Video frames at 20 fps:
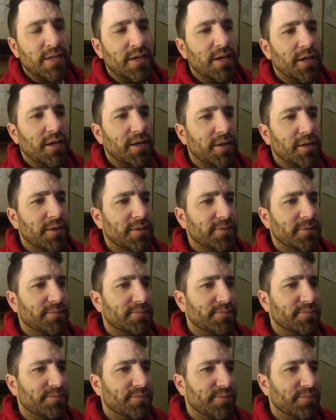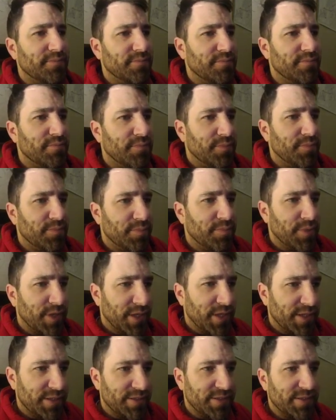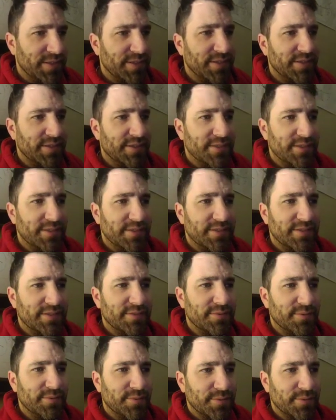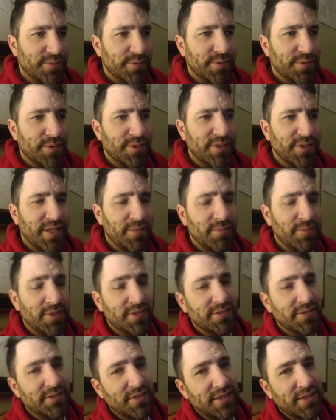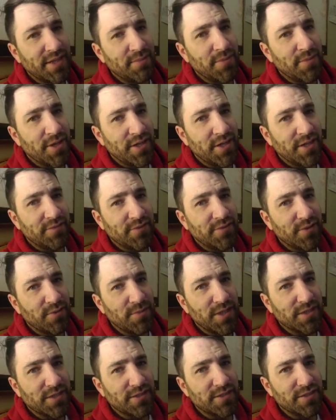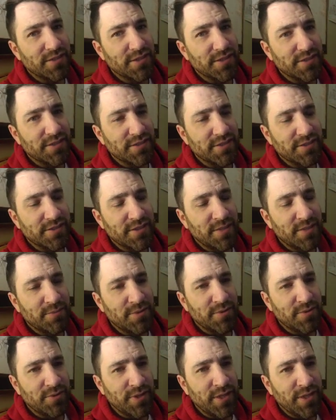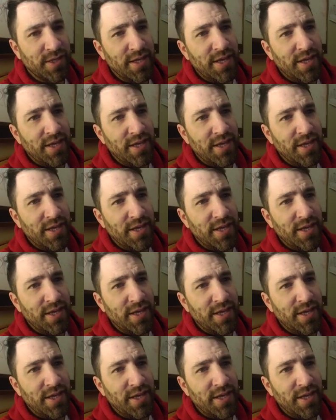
Um, but, ooh, that being said, I might have to go back to Genesis chapter three.